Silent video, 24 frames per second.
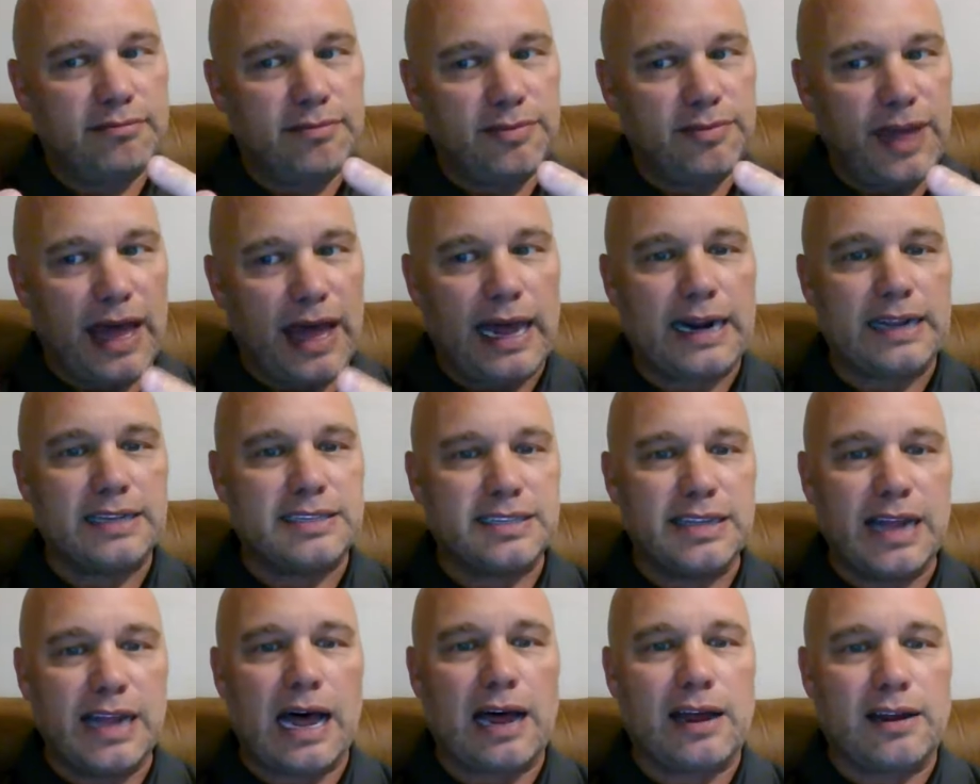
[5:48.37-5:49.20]
that is
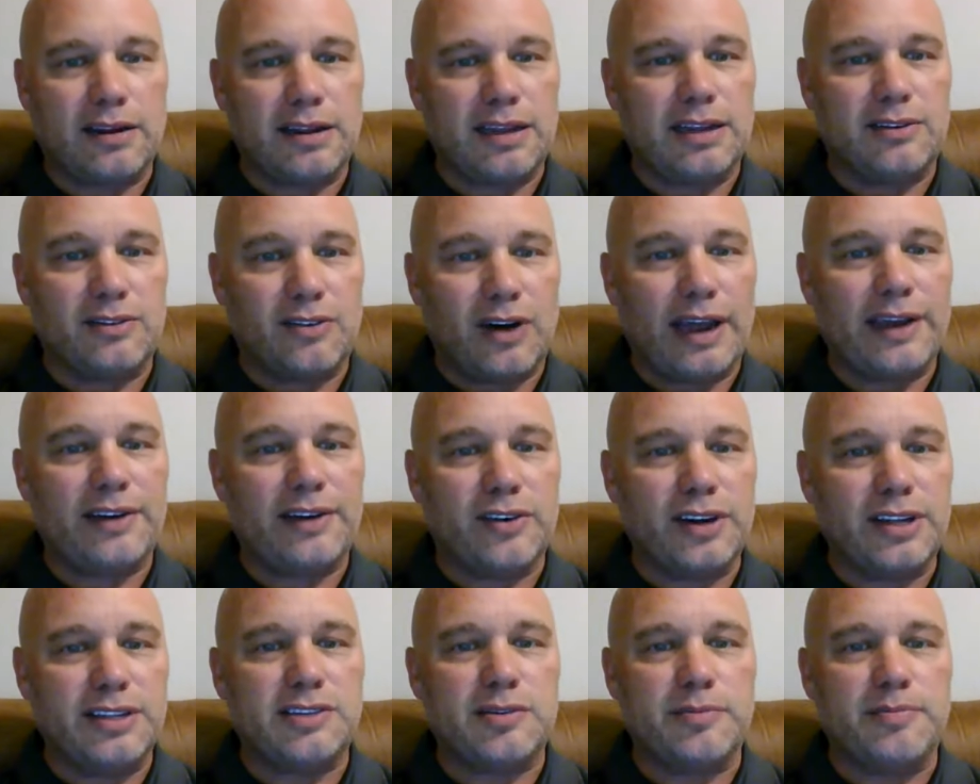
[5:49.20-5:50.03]
not
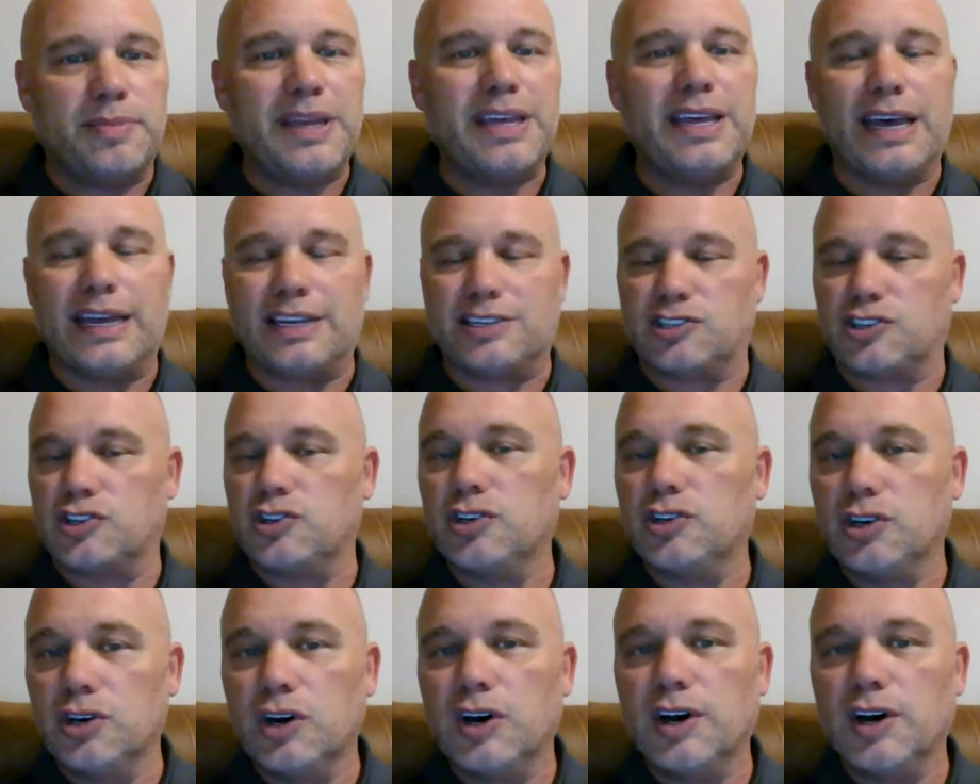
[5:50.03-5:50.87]
likely to be as
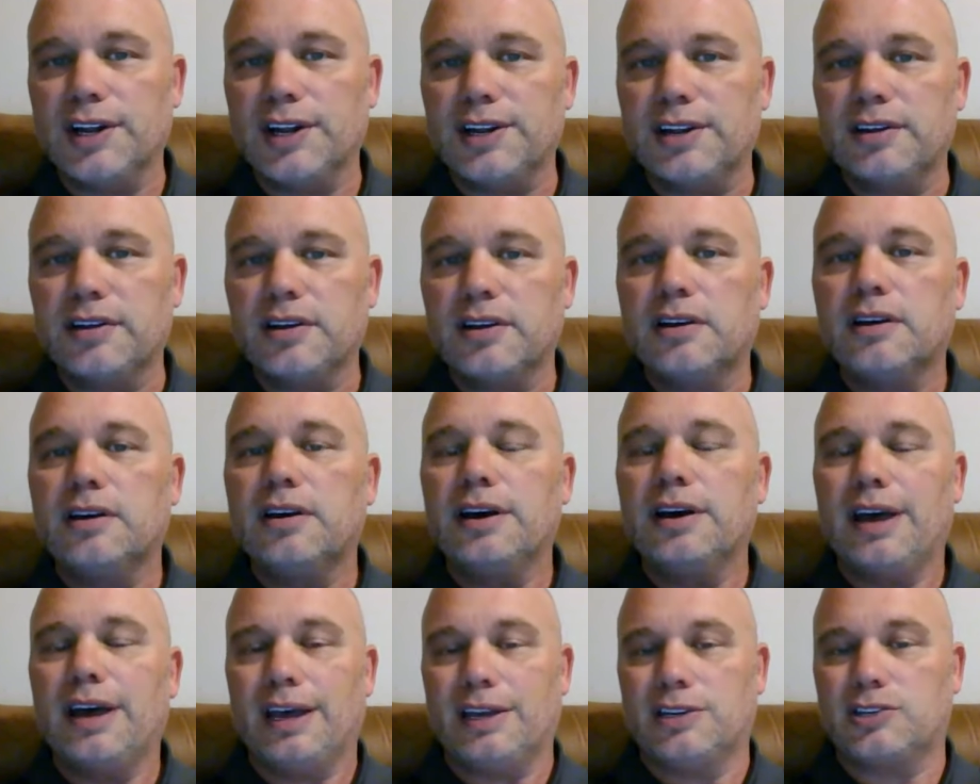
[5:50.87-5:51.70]
good
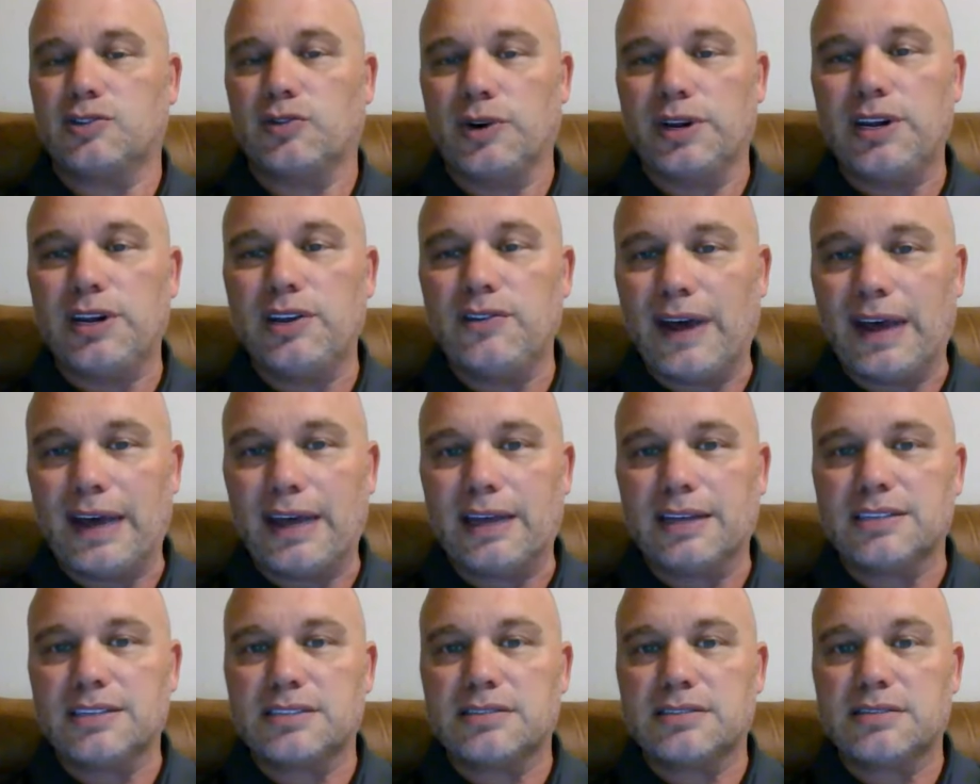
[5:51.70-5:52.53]
as Greedy
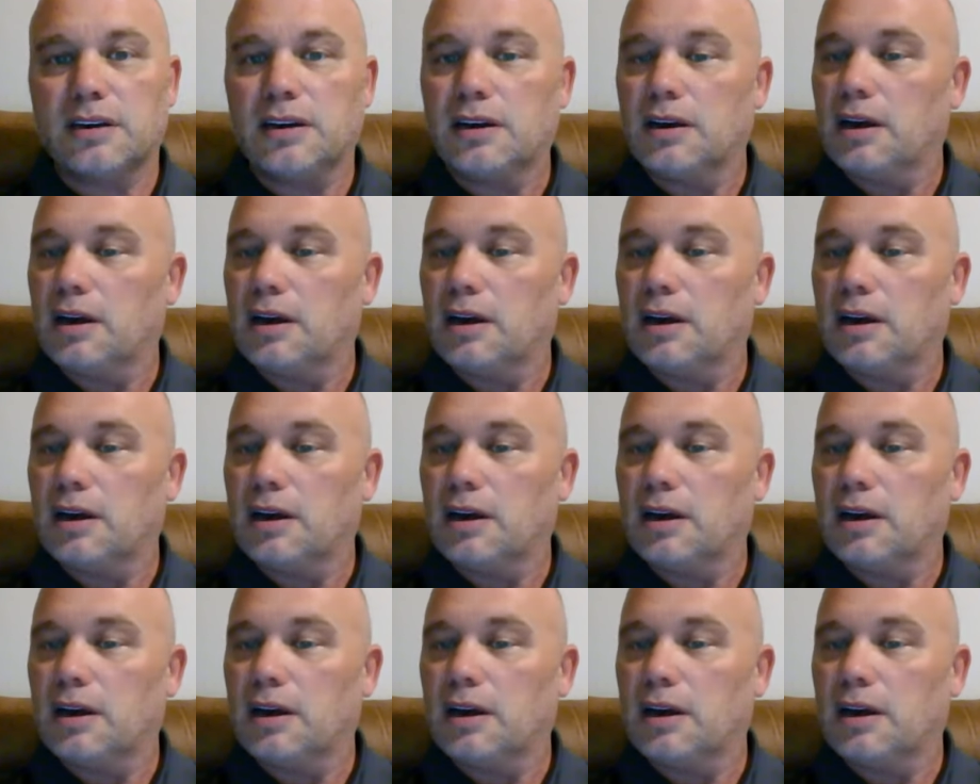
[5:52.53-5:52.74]
Vance.